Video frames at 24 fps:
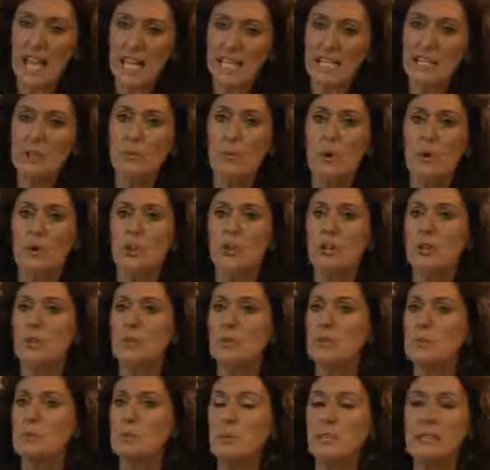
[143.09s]
Anyone
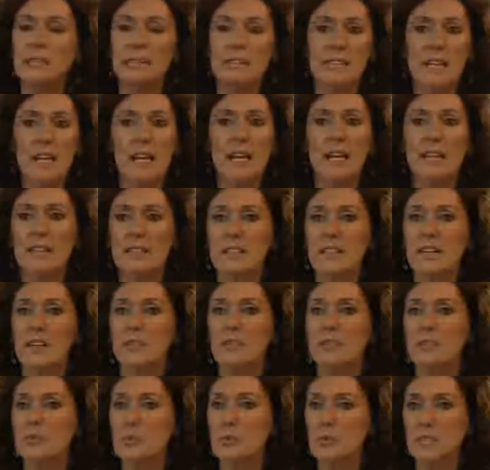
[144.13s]
who's been
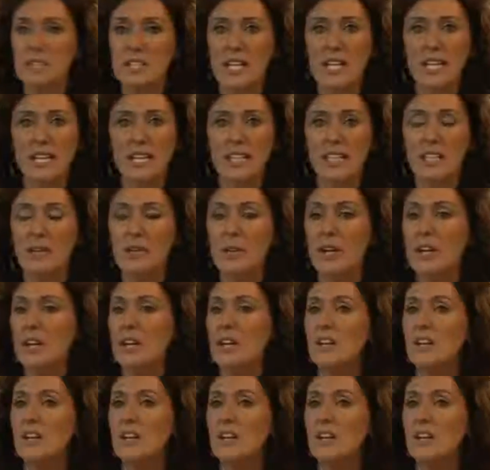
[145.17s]
diagnosed will tell you.